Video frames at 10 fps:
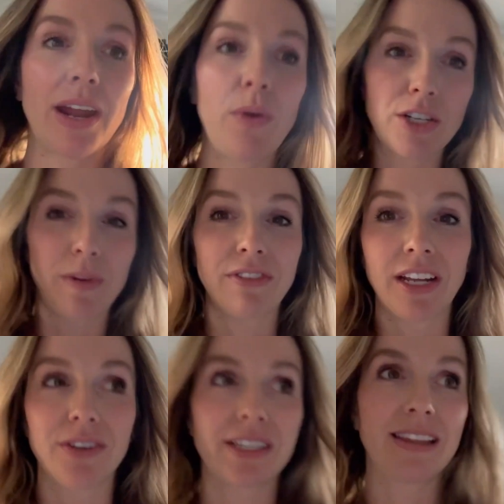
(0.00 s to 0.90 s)
I watch my
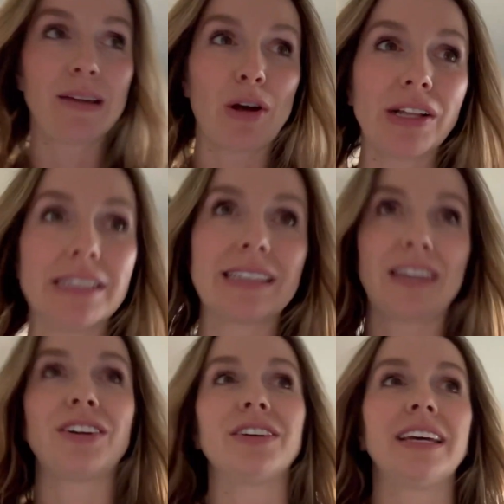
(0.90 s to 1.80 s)
videos and then I'm all
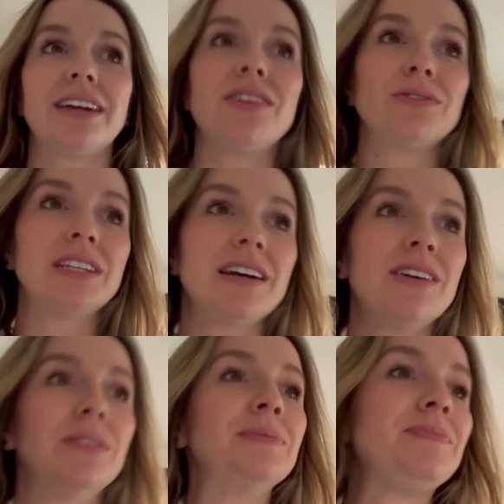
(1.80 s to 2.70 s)
insecure, like, oh
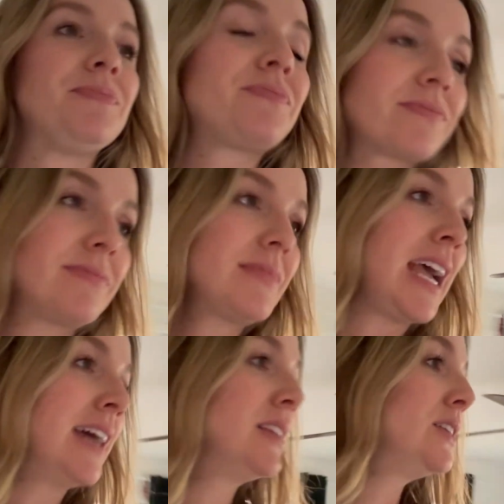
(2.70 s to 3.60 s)
no,
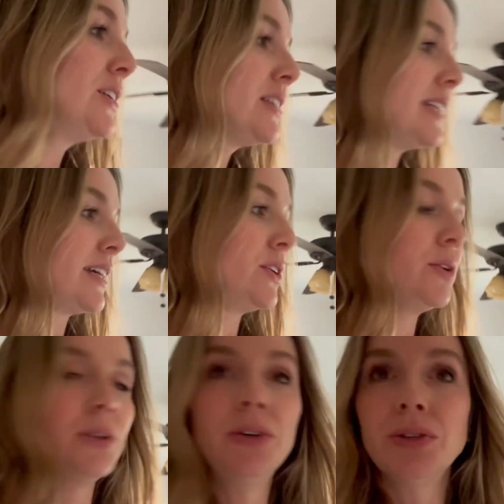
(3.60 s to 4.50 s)
I look like an
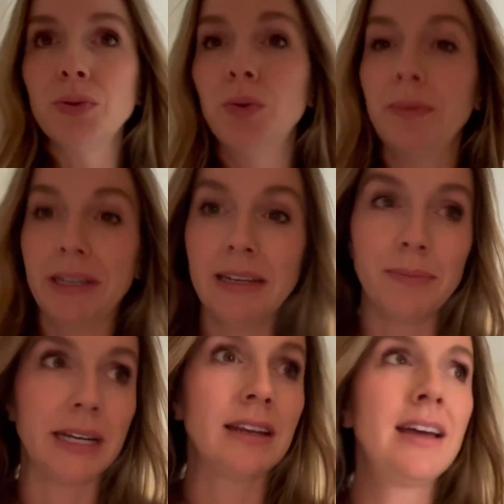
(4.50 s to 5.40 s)
old woman.
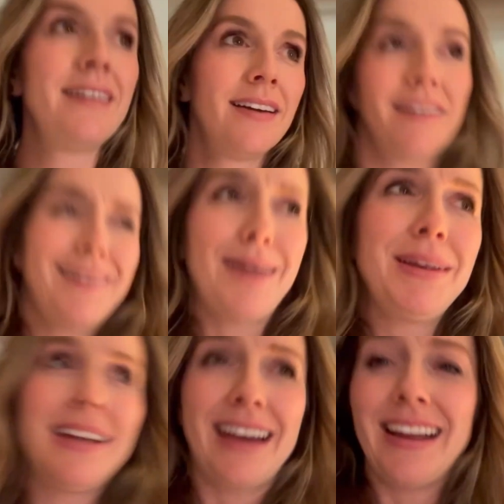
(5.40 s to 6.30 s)
But I
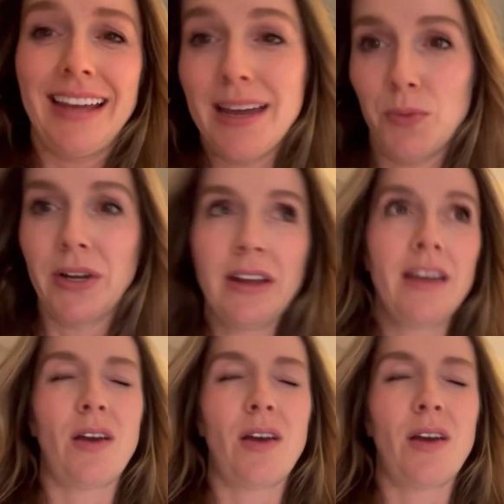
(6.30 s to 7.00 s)
mean, I kind of am one.